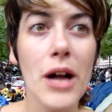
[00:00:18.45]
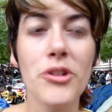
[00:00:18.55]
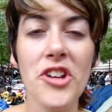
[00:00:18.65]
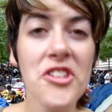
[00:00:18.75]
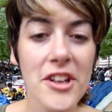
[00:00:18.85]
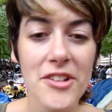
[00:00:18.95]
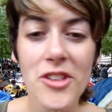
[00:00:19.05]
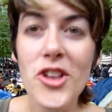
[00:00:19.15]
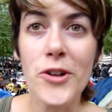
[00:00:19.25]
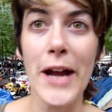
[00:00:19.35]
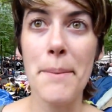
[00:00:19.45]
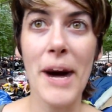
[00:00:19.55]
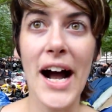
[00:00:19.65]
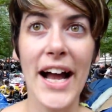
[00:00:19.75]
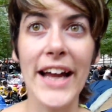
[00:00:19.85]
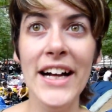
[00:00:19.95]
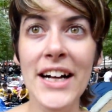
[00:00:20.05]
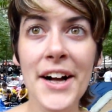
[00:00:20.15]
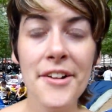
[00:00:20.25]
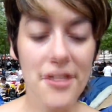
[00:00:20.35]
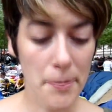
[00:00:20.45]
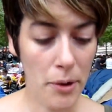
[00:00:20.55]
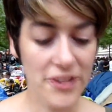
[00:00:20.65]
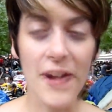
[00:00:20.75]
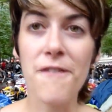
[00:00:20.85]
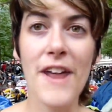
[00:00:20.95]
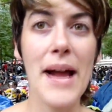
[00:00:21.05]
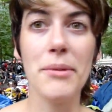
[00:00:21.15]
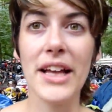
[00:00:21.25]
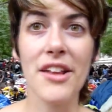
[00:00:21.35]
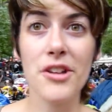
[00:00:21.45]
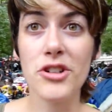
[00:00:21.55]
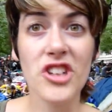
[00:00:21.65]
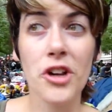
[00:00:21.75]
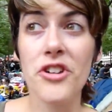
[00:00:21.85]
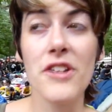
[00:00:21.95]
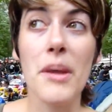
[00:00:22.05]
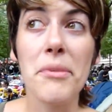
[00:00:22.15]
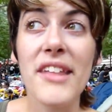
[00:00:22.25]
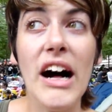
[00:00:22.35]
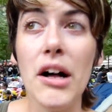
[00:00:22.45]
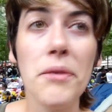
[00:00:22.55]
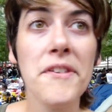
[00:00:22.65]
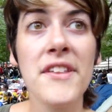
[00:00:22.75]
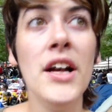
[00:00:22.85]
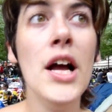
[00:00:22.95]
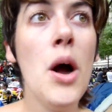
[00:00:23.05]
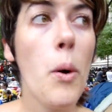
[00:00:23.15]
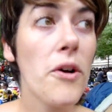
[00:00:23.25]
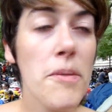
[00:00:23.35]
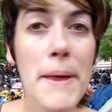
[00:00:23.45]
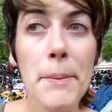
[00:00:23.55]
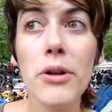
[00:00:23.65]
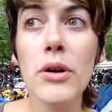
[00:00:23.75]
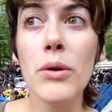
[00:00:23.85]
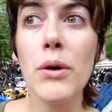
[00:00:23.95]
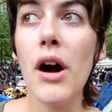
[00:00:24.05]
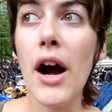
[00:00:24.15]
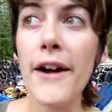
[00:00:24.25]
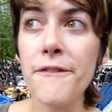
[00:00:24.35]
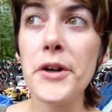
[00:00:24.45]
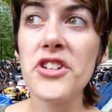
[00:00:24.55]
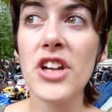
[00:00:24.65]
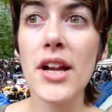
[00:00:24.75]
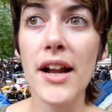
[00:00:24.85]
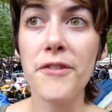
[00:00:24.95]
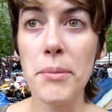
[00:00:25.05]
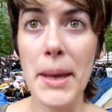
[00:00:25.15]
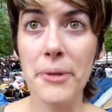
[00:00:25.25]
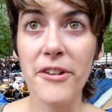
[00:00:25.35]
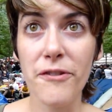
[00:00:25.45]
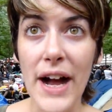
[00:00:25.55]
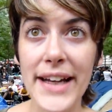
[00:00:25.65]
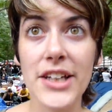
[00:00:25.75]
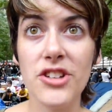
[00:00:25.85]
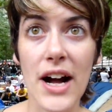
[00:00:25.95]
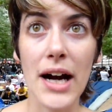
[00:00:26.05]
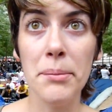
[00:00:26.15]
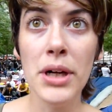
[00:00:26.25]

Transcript: just to scrape by, support their families, their children, themselves, or the people who aren't fortunate enough to be able to find a job.